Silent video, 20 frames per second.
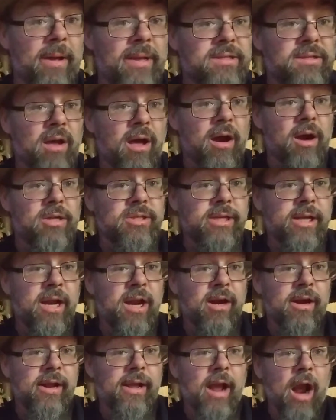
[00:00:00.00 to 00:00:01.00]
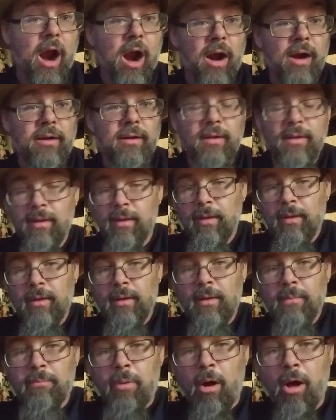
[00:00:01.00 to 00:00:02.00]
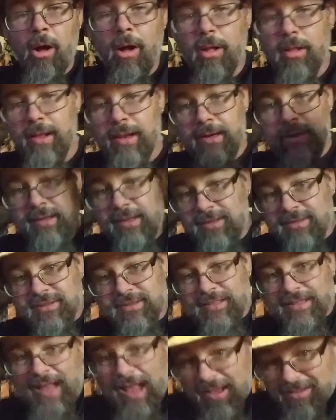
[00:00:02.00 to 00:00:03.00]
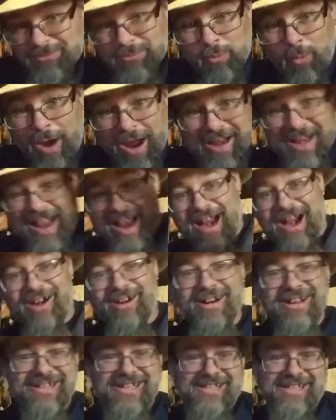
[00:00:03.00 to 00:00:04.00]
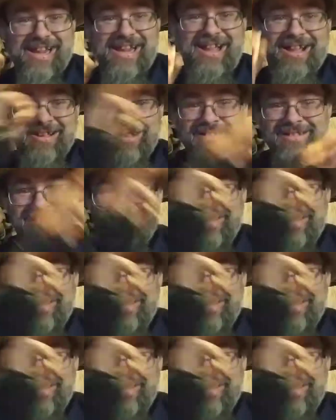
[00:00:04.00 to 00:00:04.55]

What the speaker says: I saw our security guard, Paul, and he's got white hair, and it's just like a